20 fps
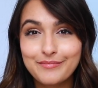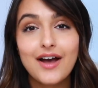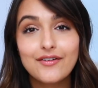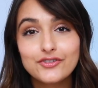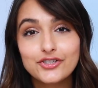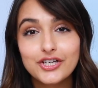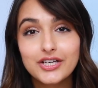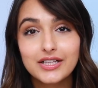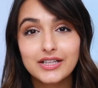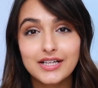
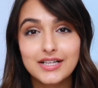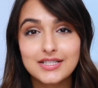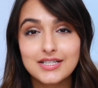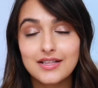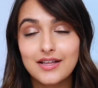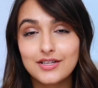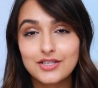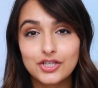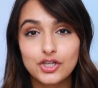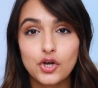After I cleanse, I
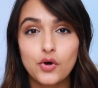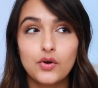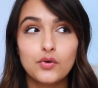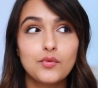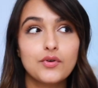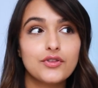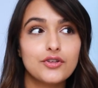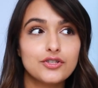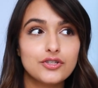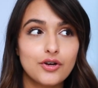like to go in
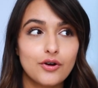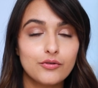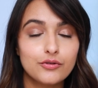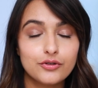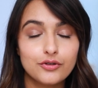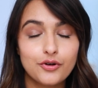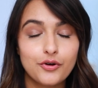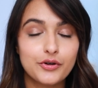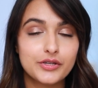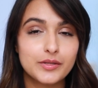with a
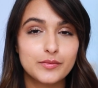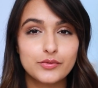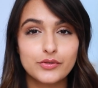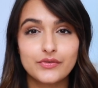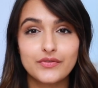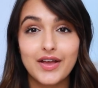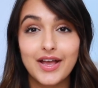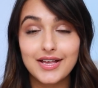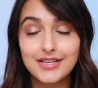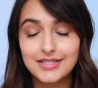toner or some sort
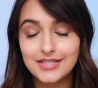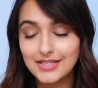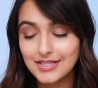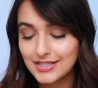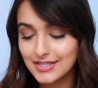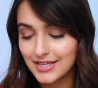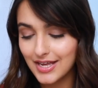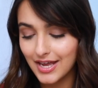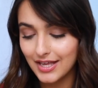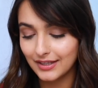of
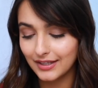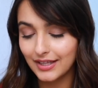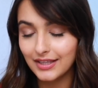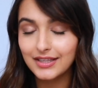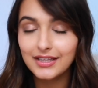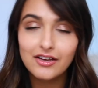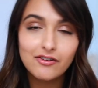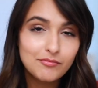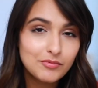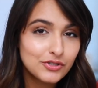essence, and
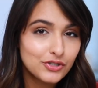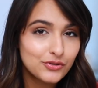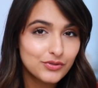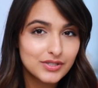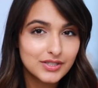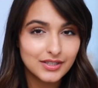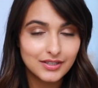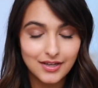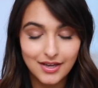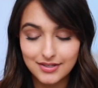lately I've been
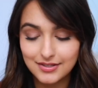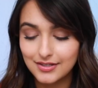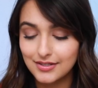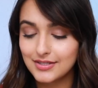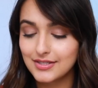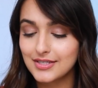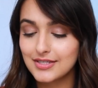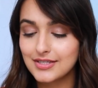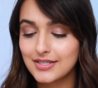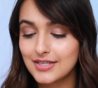using an
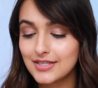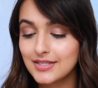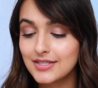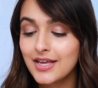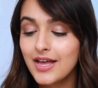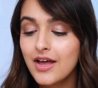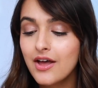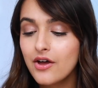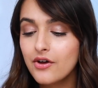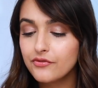essence. This is
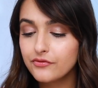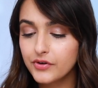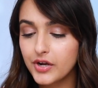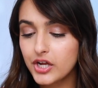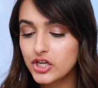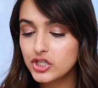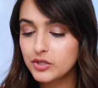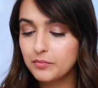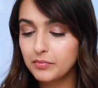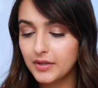
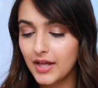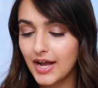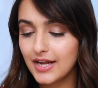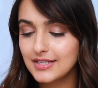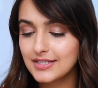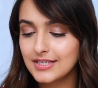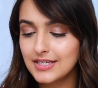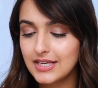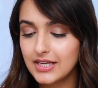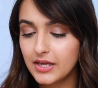Fresh
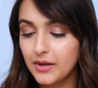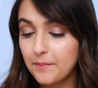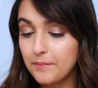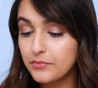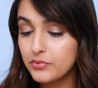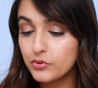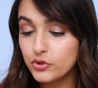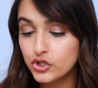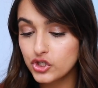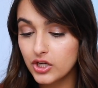Black Tea
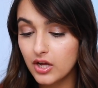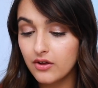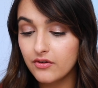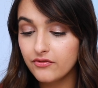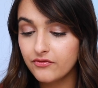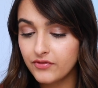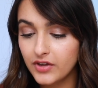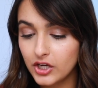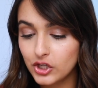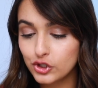Kombucha
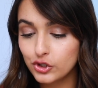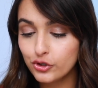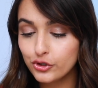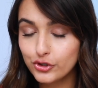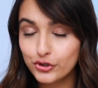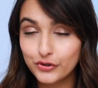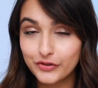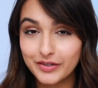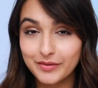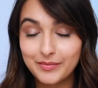Facial
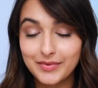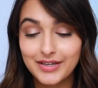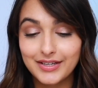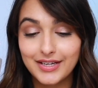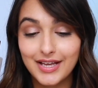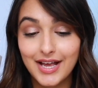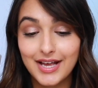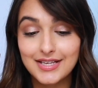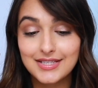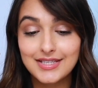Treatment
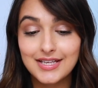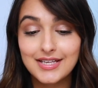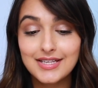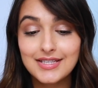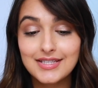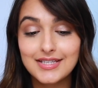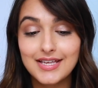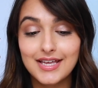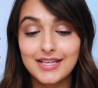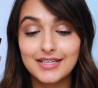
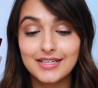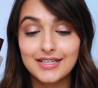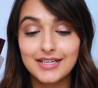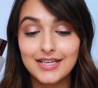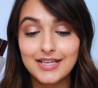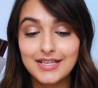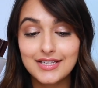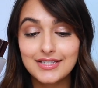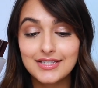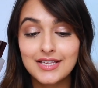Essence, and it
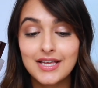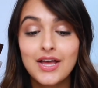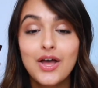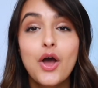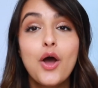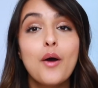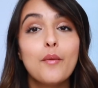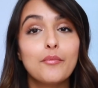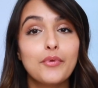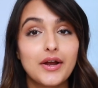is
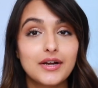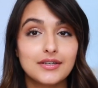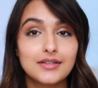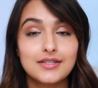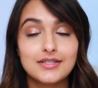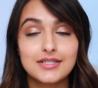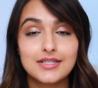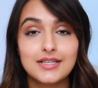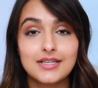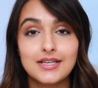
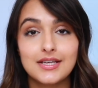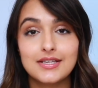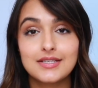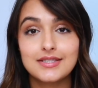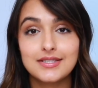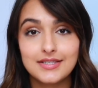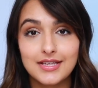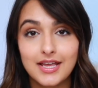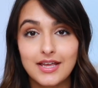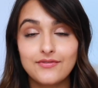pregnancy
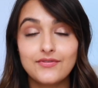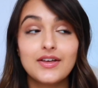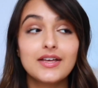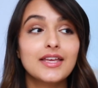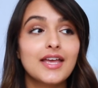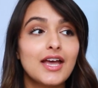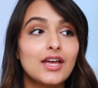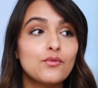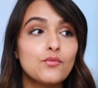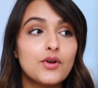safe.
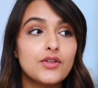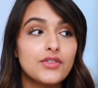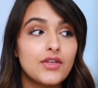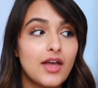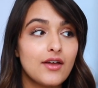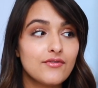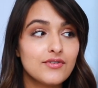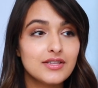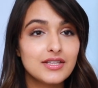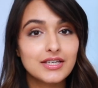Again, with
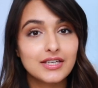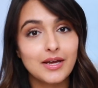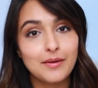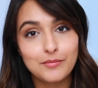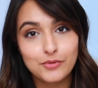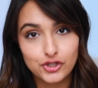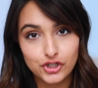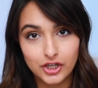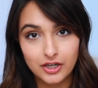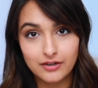everything
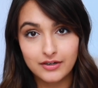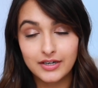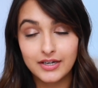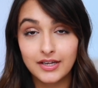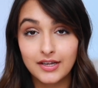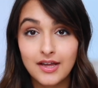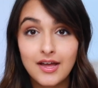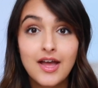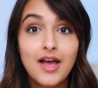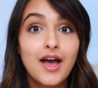I'm
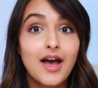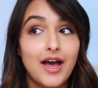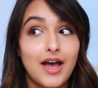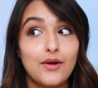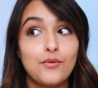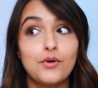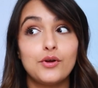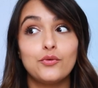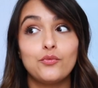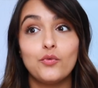sharing,
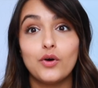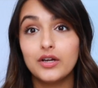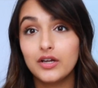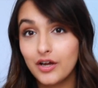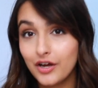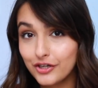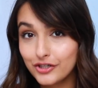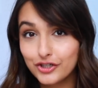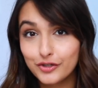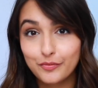I would
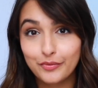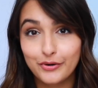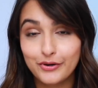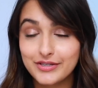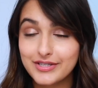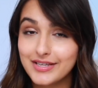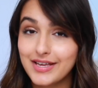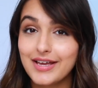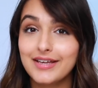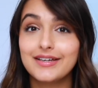
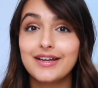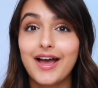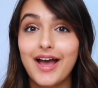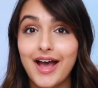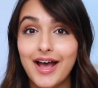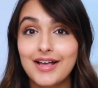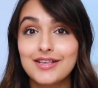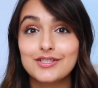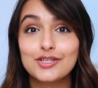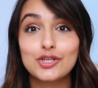100%
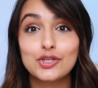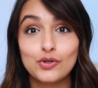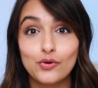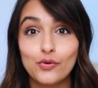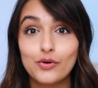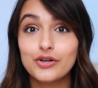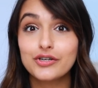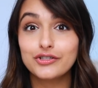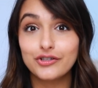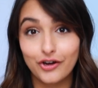ask
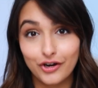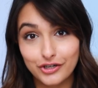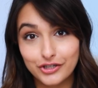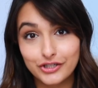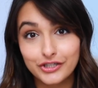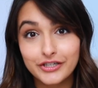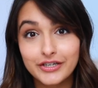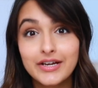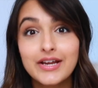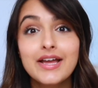your
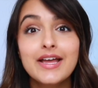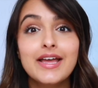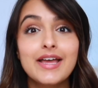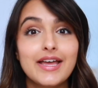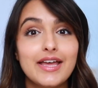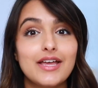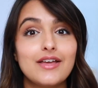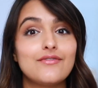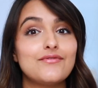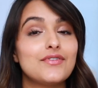doctor
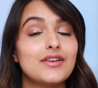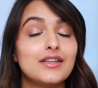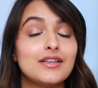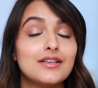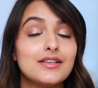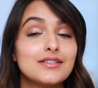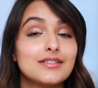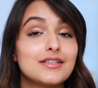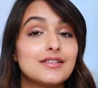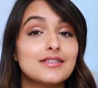if it
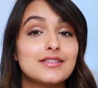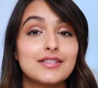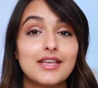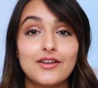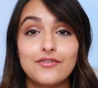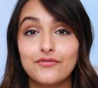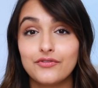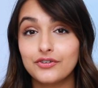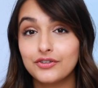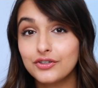is
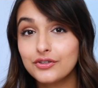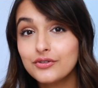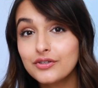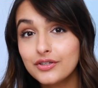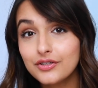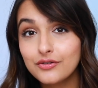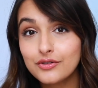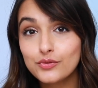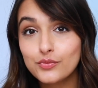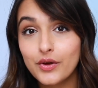safe for you to
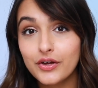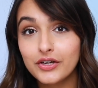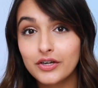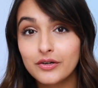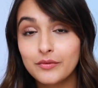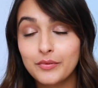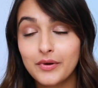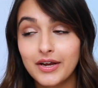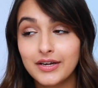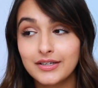use while
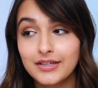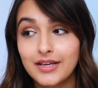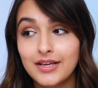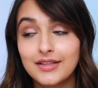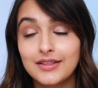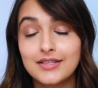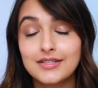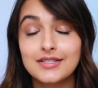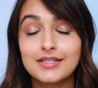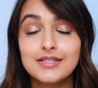you're
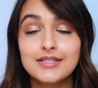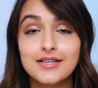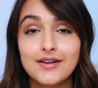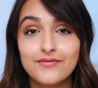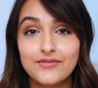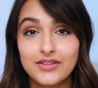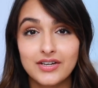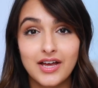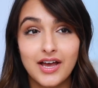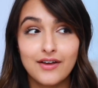pregnant. This is
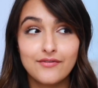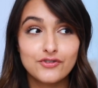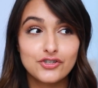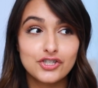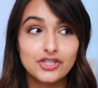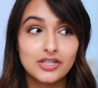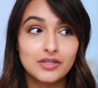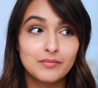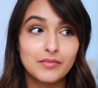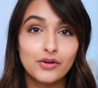stuff that I've
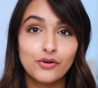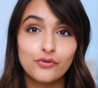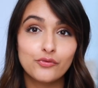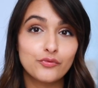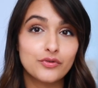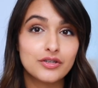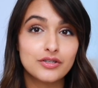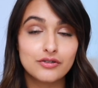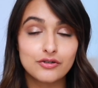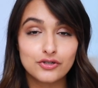just done my own
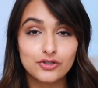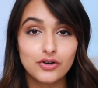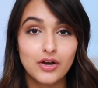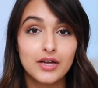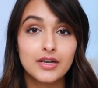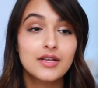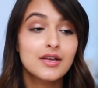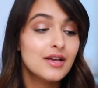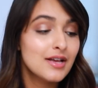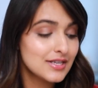research
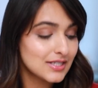on.